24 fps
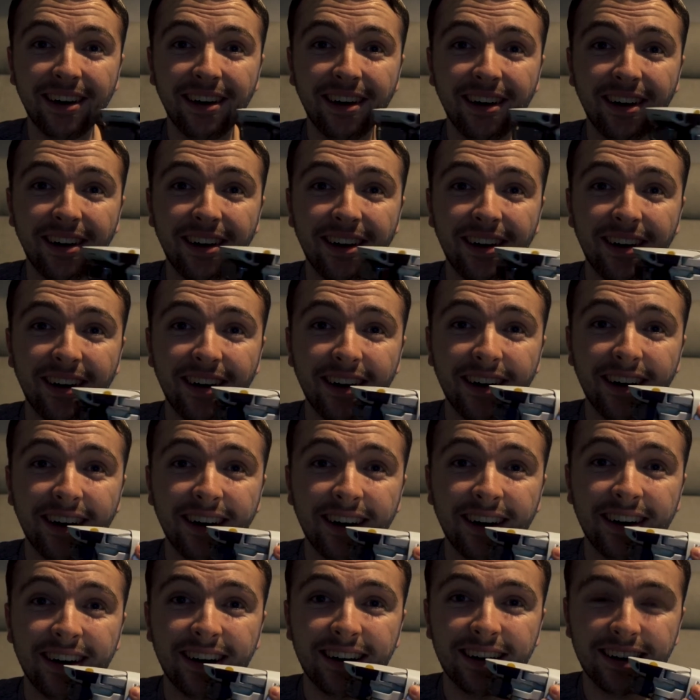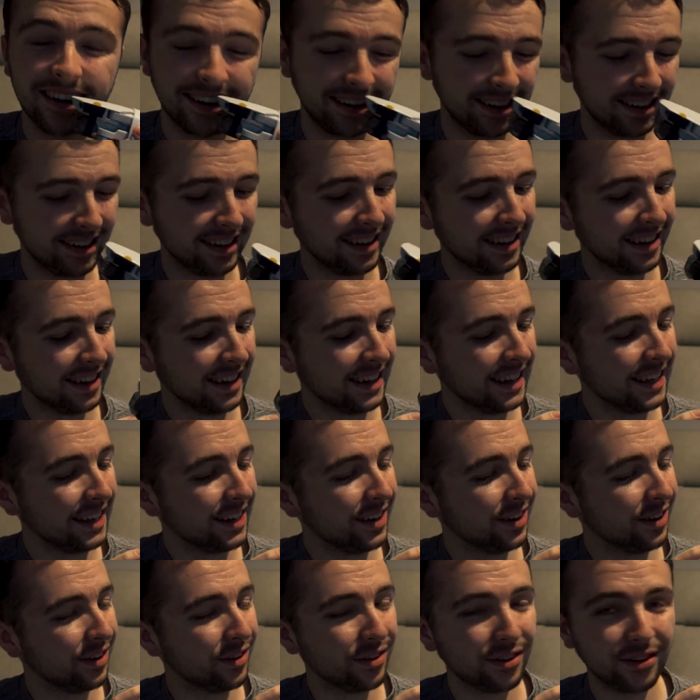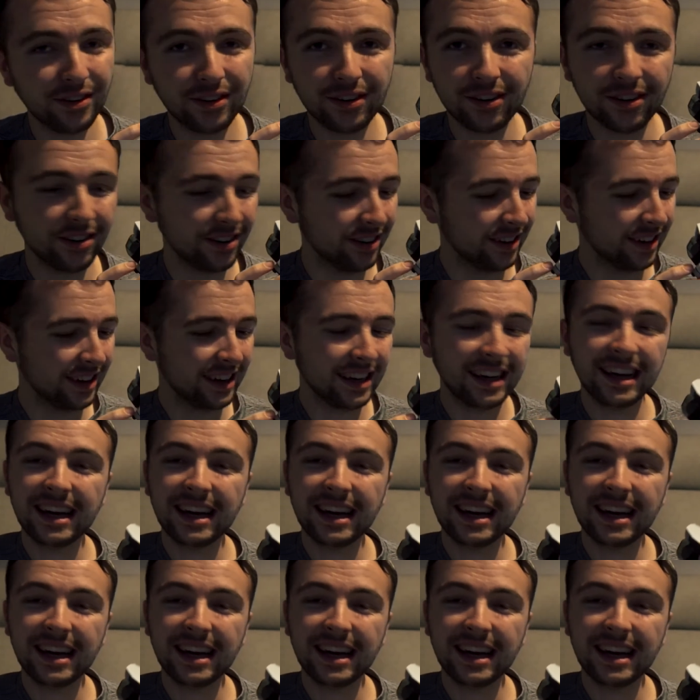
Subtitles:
Aww! Hello!